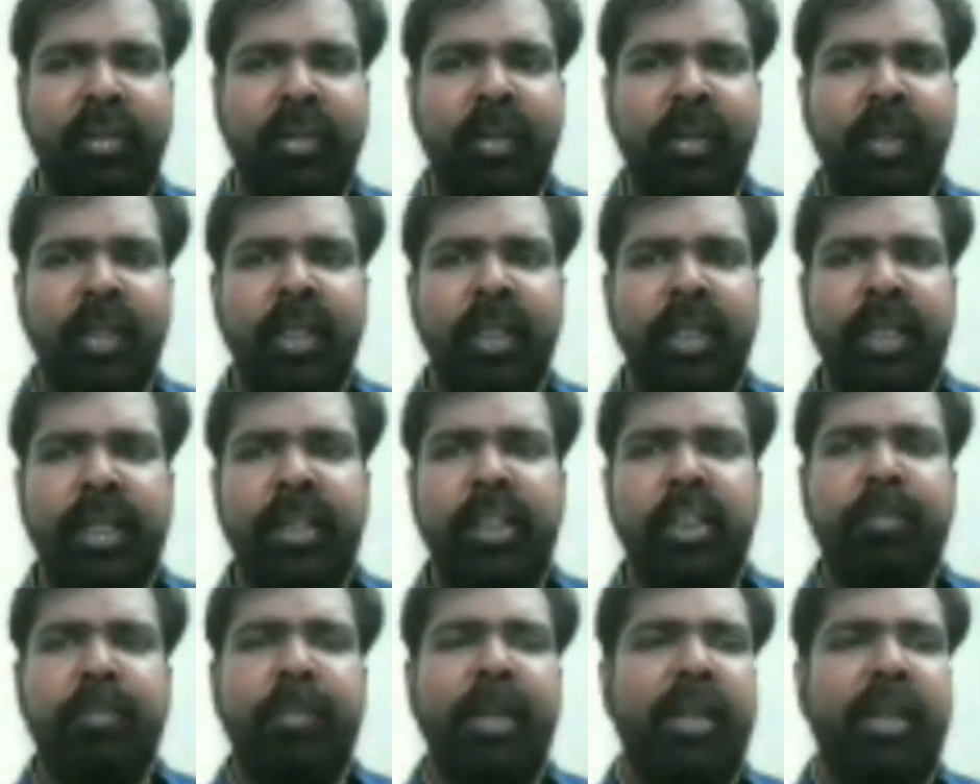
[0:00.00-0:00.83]
it is
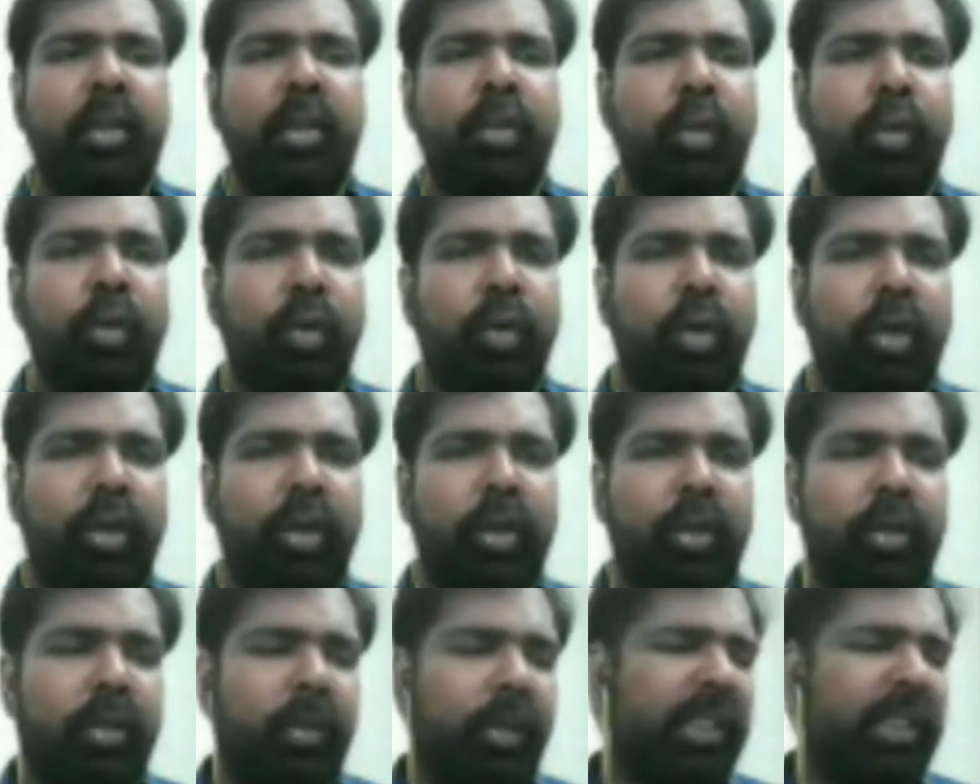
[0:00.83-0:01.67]
better to uh,
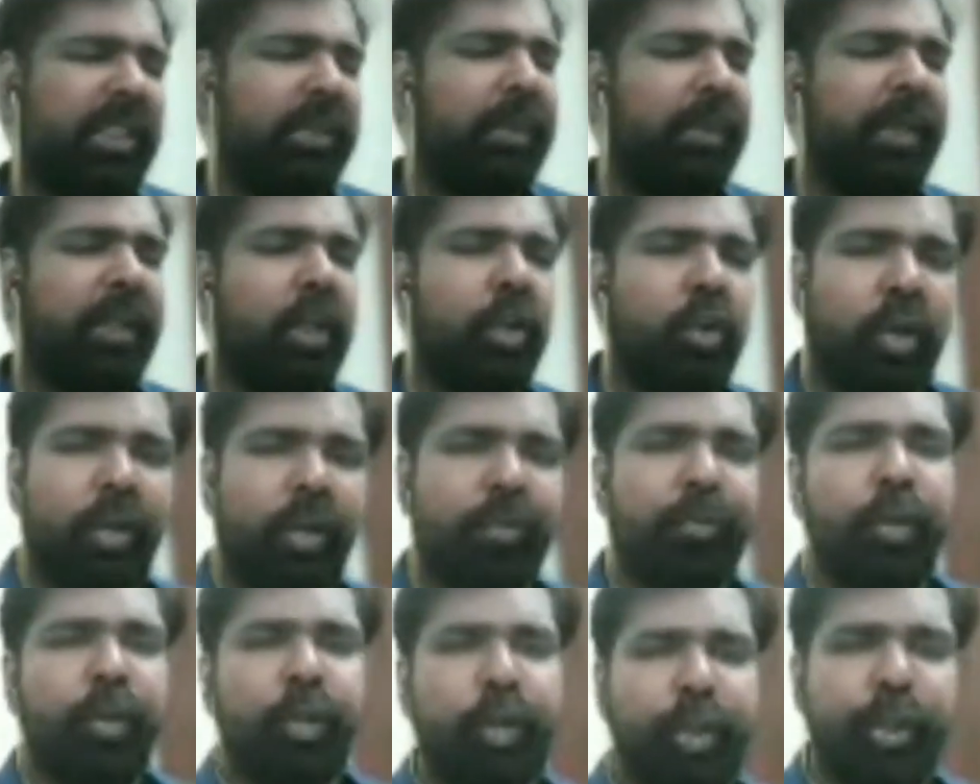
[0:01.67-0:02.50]
it's better to refer
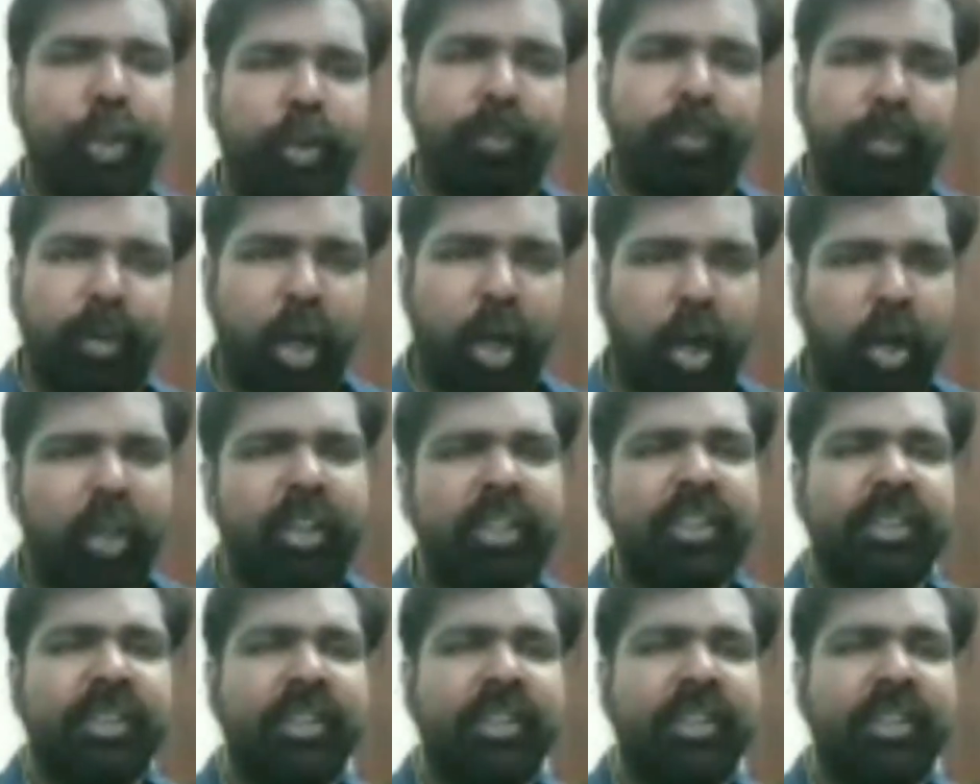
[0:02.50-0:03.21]
to your blocks